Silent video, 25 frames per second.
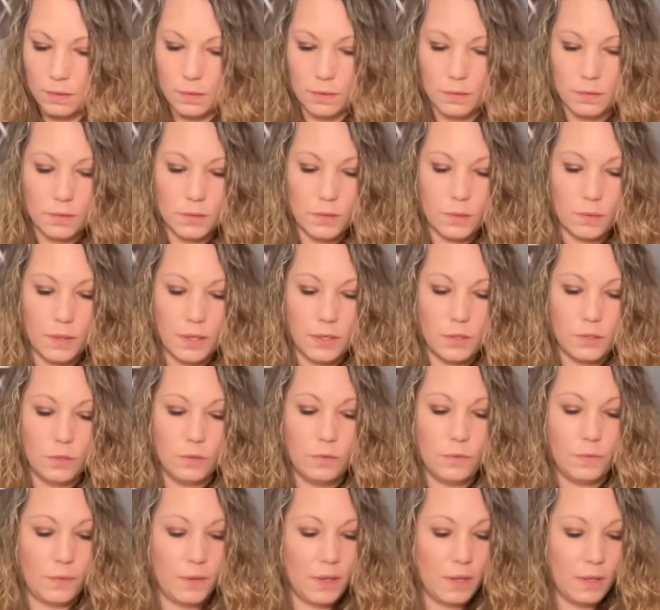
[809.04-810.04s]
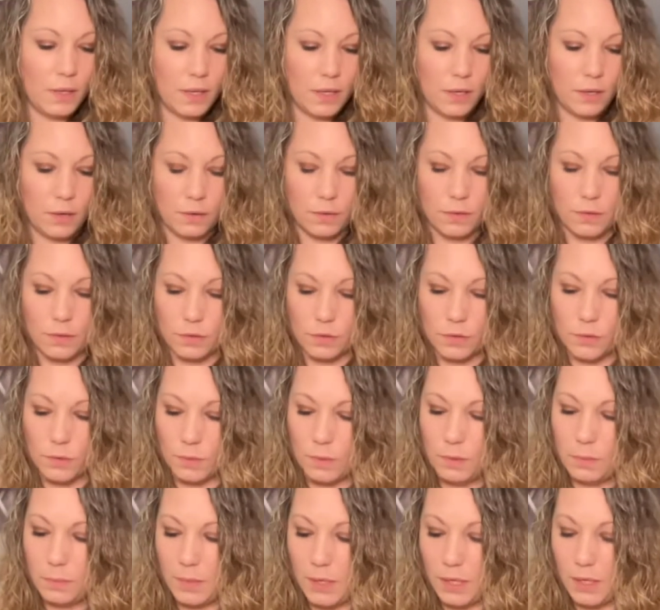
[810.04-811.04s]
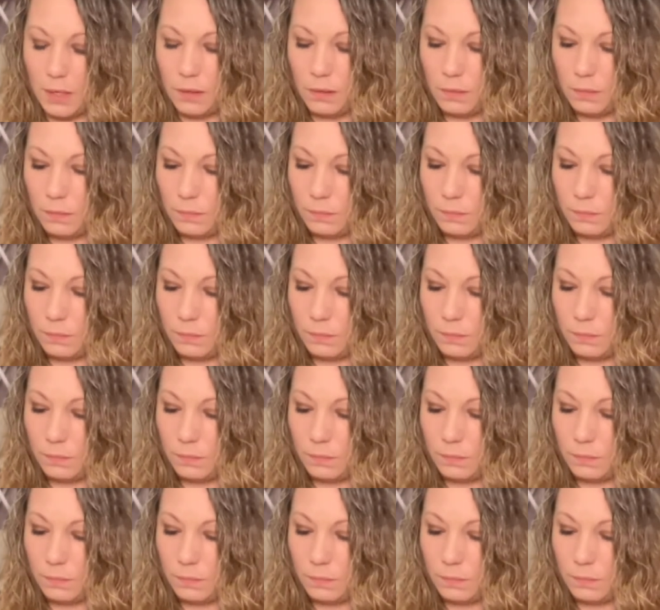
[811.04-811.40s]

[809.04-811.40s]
So they do feel like you're their soulmate.